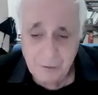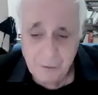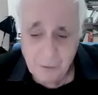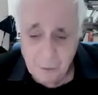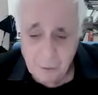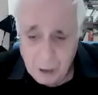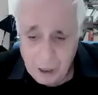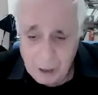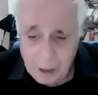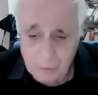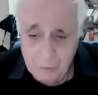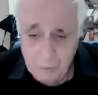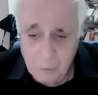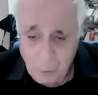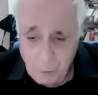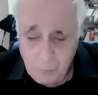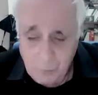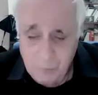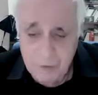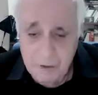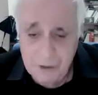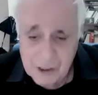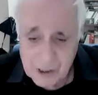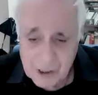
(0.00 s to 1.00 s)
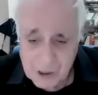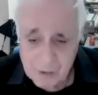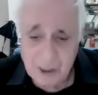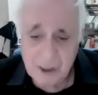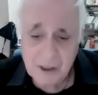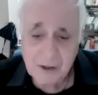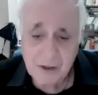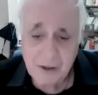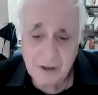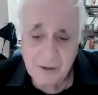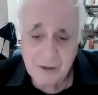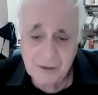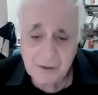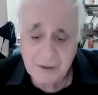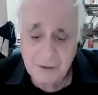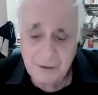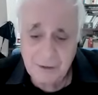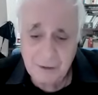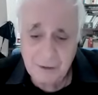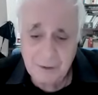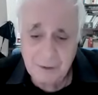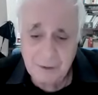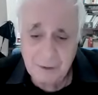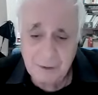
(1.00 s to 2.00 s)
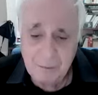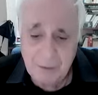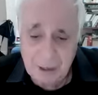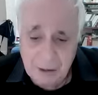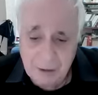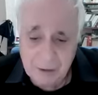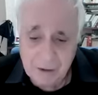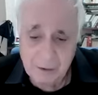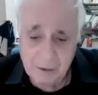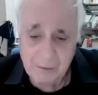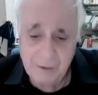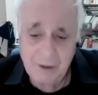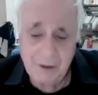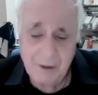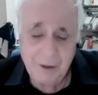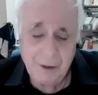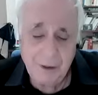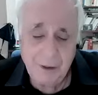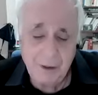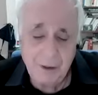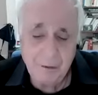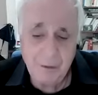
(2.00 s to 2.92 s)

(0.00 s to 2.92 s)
Throughout all these structures, the military